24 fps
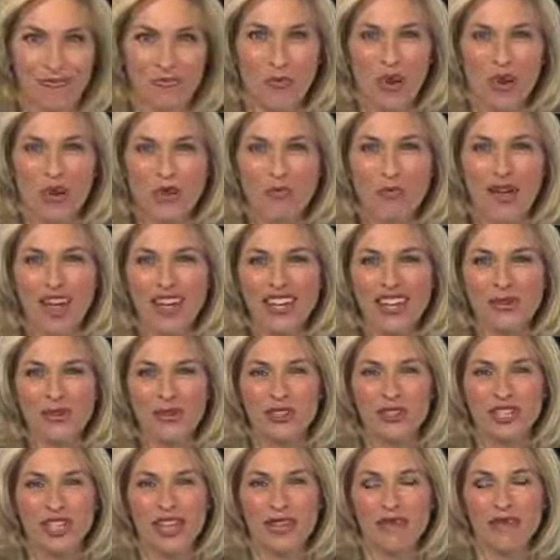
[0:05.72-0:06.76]
Welcome back. You're
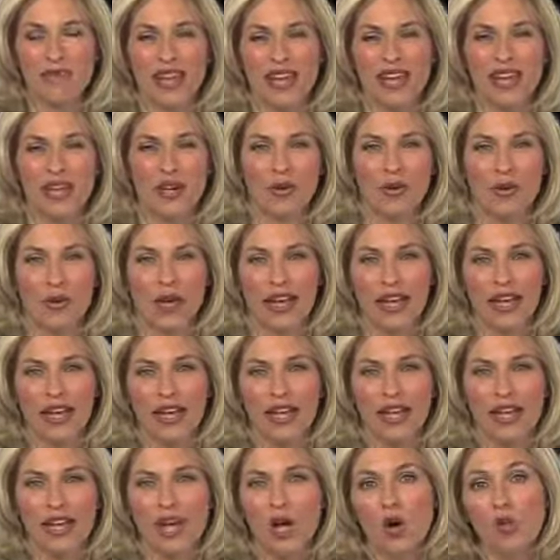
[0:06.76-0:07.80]
watching Mediaweek.
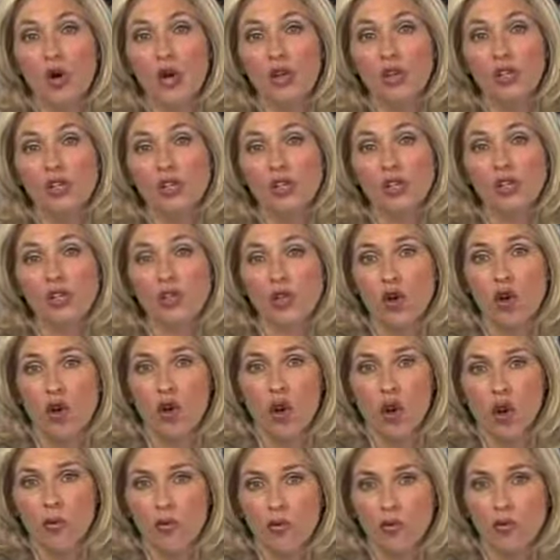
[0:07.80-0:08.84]
Well, News
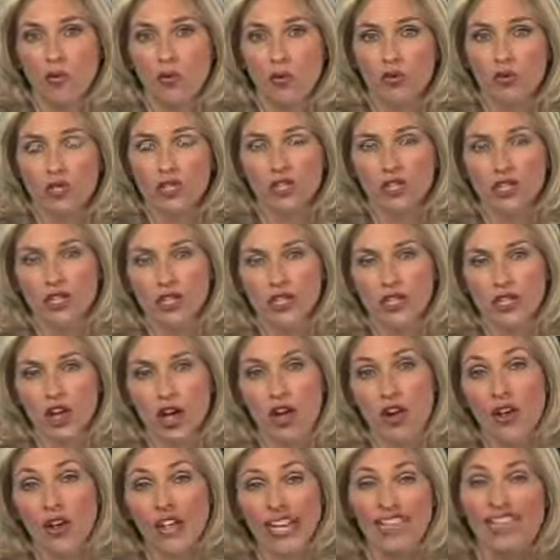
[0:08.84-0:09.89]
Corp reported
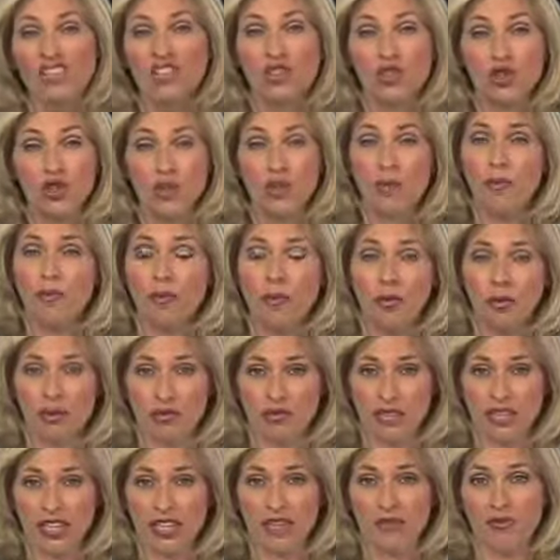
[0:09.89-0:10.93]
earnings tripled
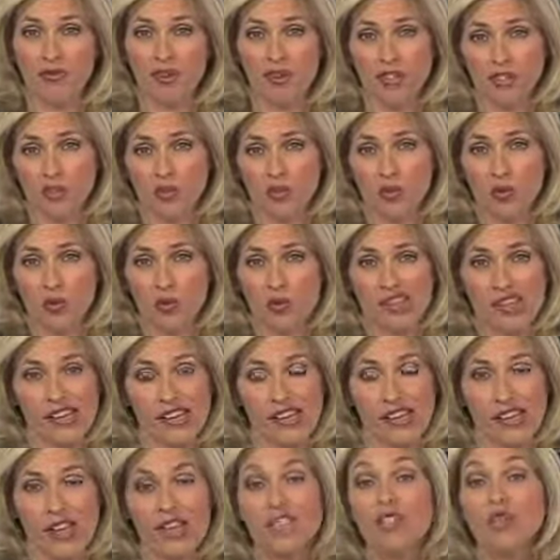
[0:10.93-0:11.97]
in the first quarter
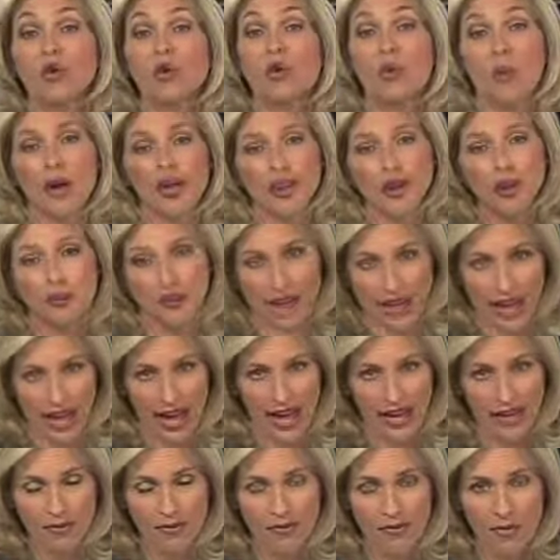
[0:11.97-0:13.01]
thanks to a one-off
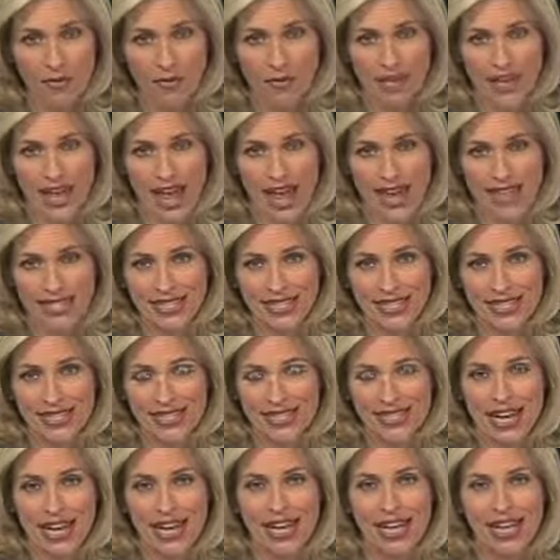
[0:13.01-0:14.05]
gain from an asset
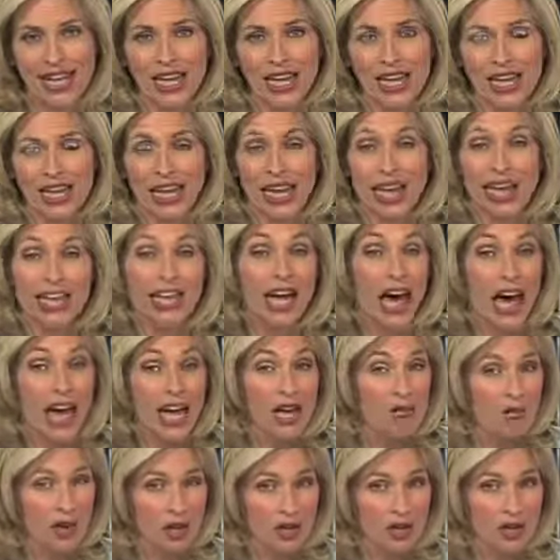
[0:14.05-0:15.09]
sale and higher
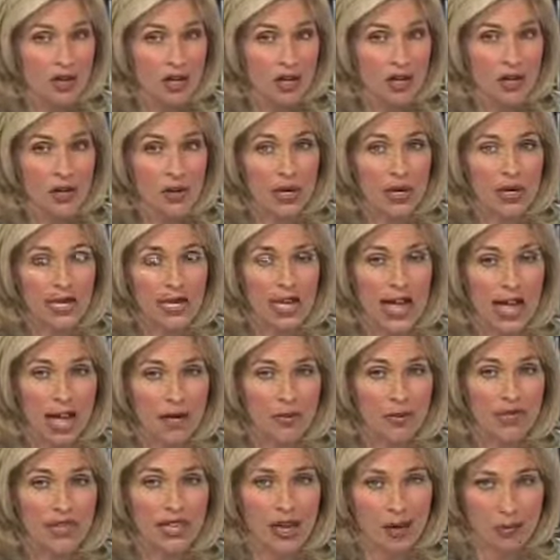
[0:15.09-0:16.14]
revenue in the
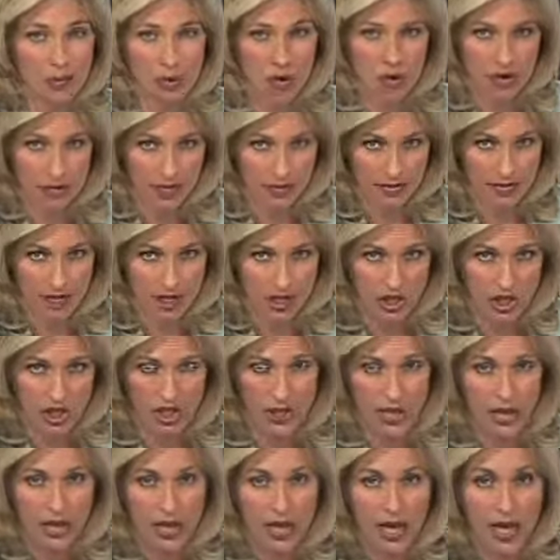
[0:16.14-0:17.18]
cable network division.
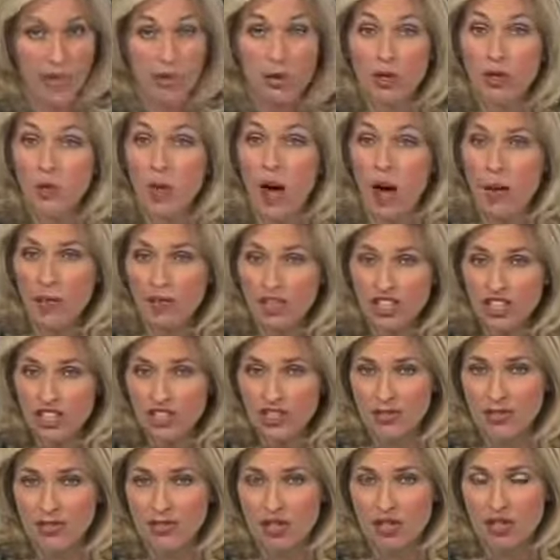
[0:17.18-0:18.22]
But the publishing
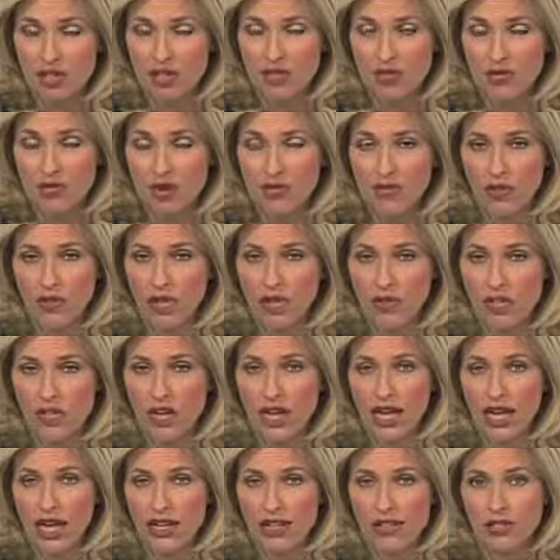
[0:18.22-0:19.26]
division's revenue
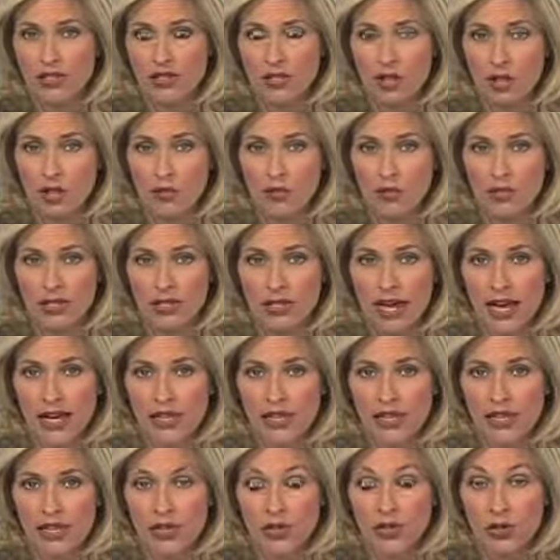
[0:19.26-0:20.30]
declined
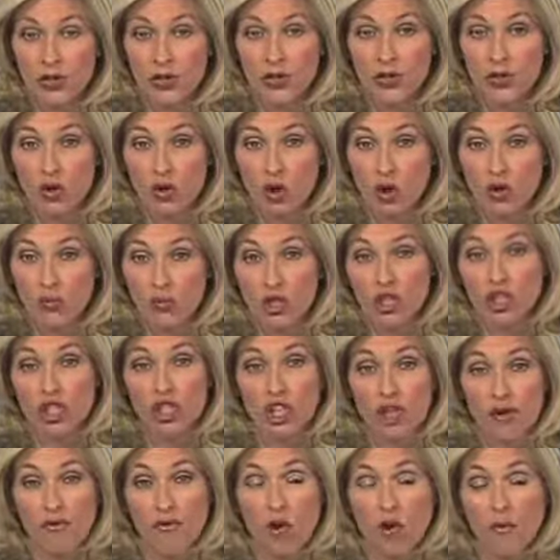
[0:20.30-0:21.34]
2%. News Corp's
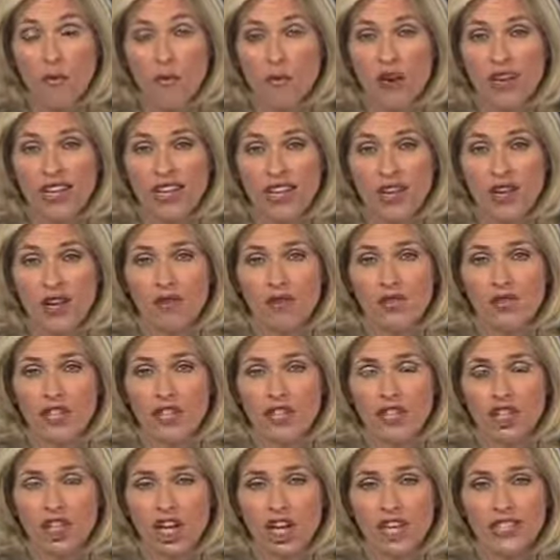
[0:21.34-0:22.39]
Chief Operating Officer,
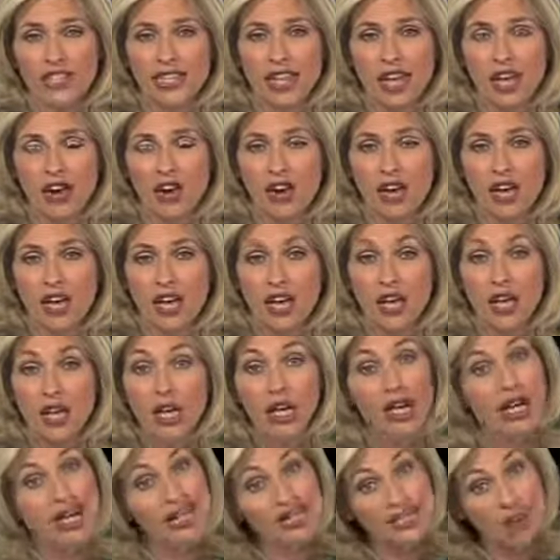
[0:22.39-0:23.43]
Chase Carey,
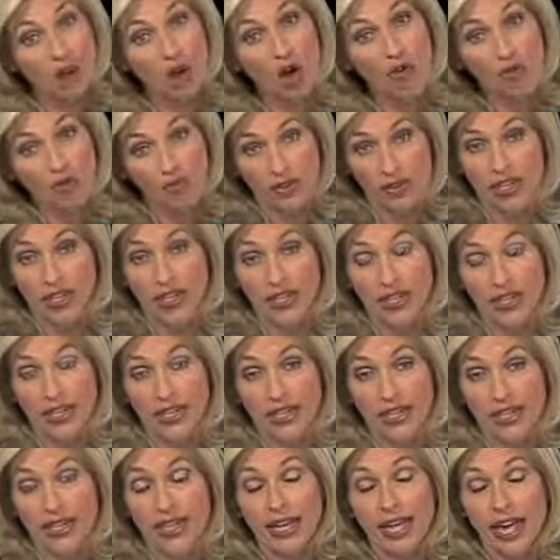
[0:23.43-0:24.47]
is confident that
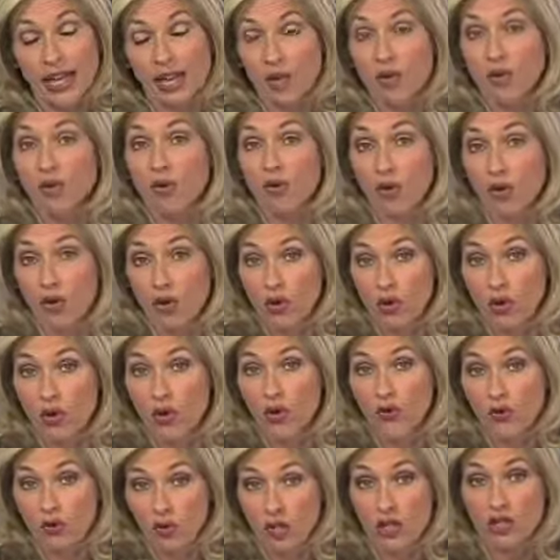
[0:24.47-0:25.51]
it can improve
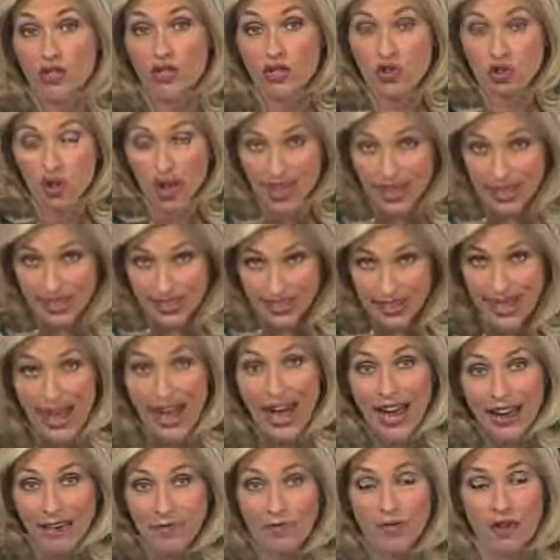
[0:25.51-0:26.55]
Australian
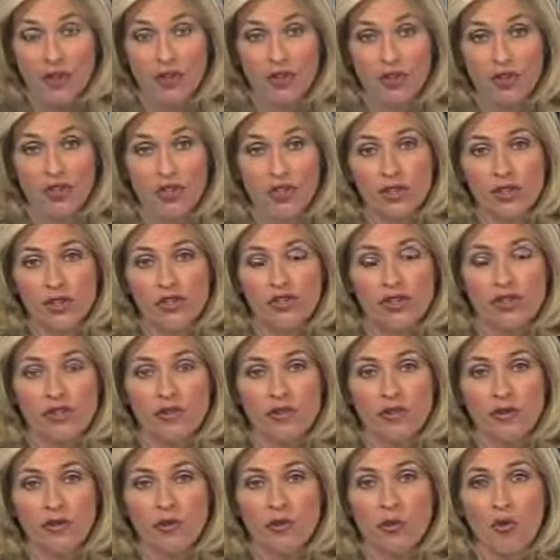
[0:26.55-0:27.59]
ad revenues.
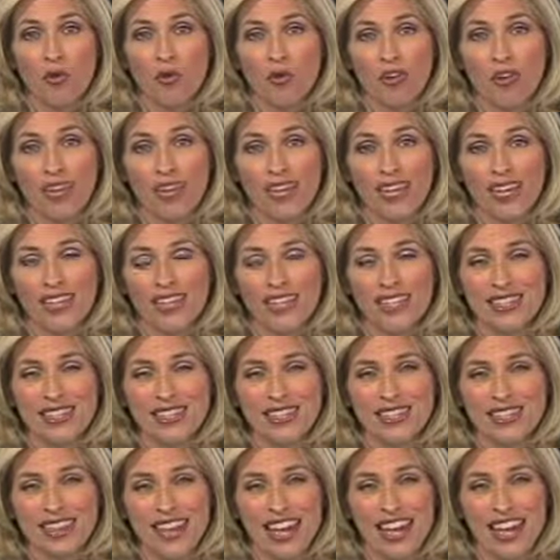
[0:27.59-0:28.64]
For more on
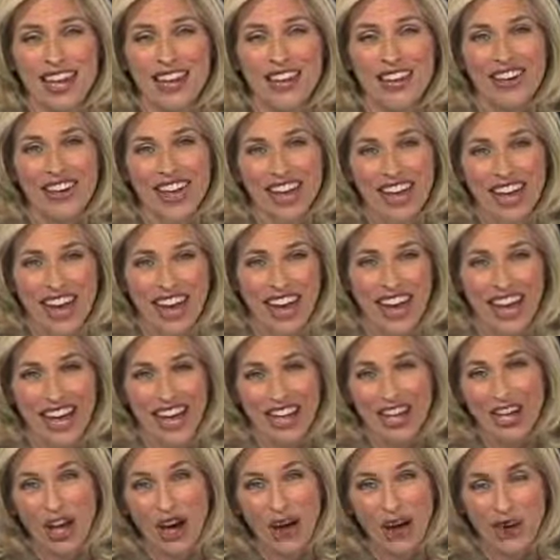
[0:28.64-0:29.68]
this, our
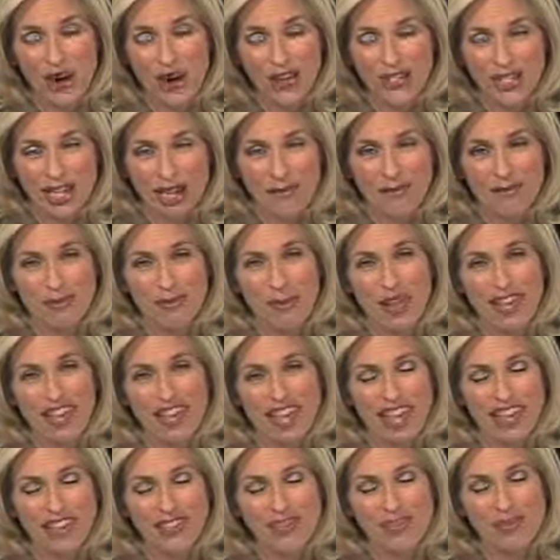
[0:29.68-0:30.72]
co-host James Manning,
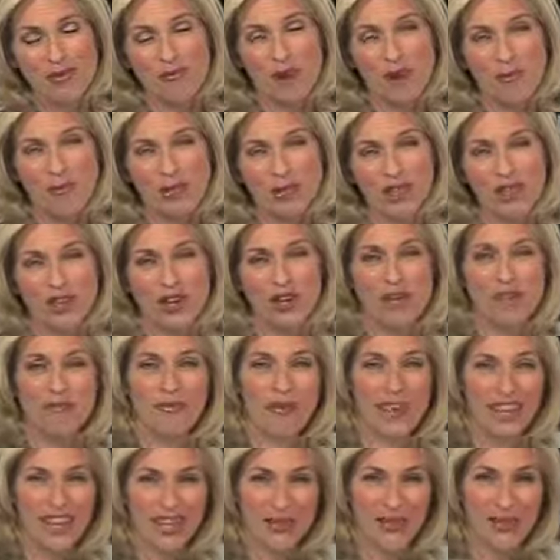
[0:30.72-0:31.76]
editor and publisher of
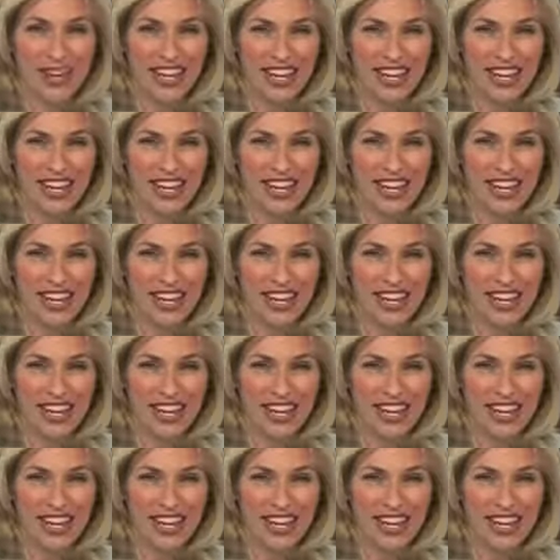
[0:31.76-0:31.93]
Mediaweek,